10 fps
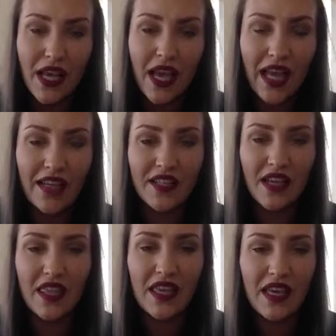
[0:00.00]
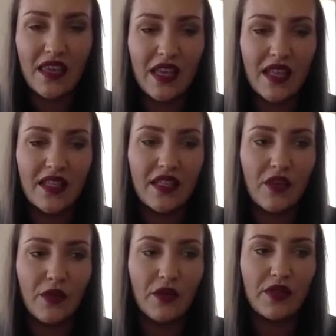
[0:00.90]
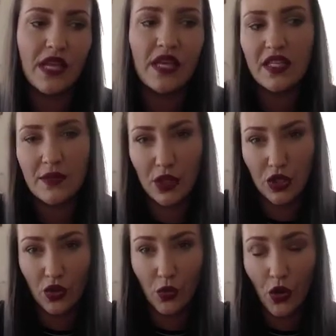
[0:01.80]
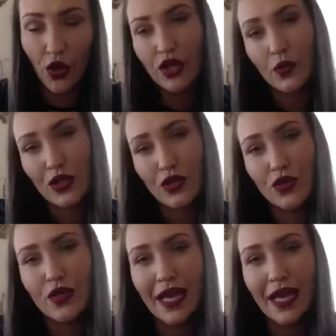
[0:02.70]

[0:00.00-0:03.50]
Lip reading: And I think that's a real testament to the work that we do,